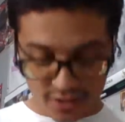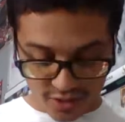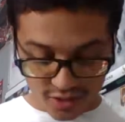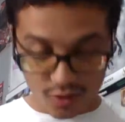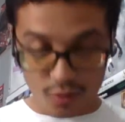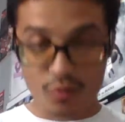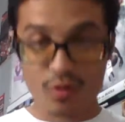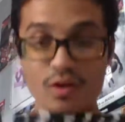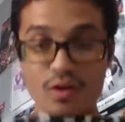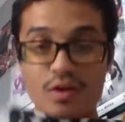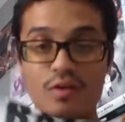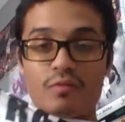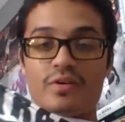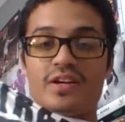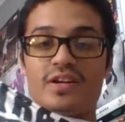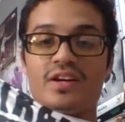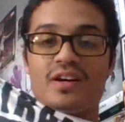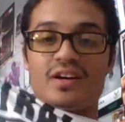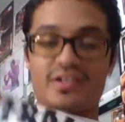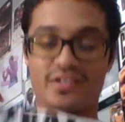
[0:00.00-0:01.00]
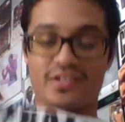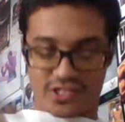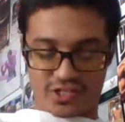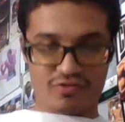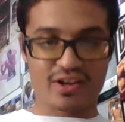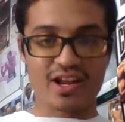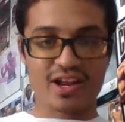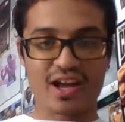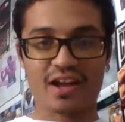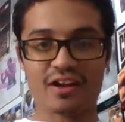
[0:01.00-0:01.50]
You know, we
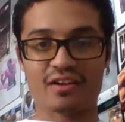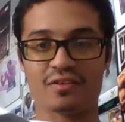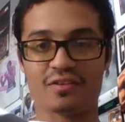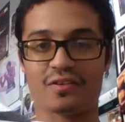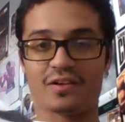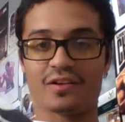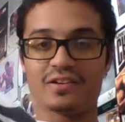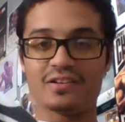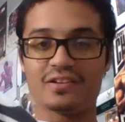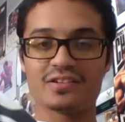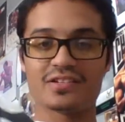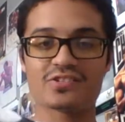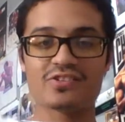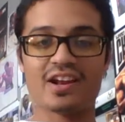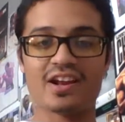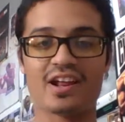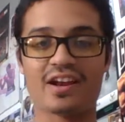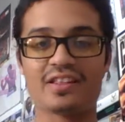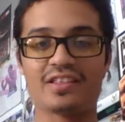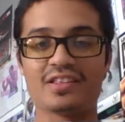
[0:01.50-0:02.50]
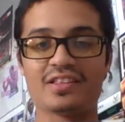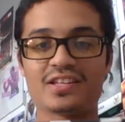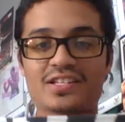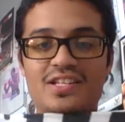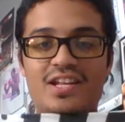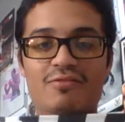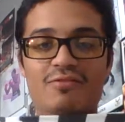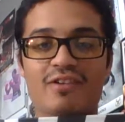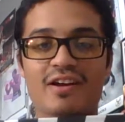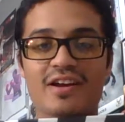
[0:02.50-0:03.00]
straight out of this
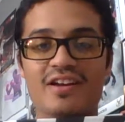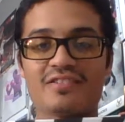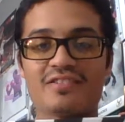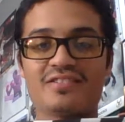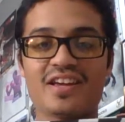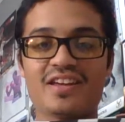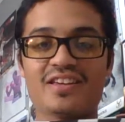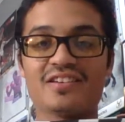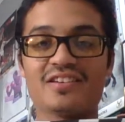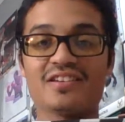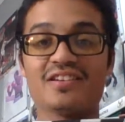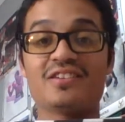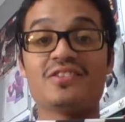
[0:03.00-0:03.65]
city right here, Dania.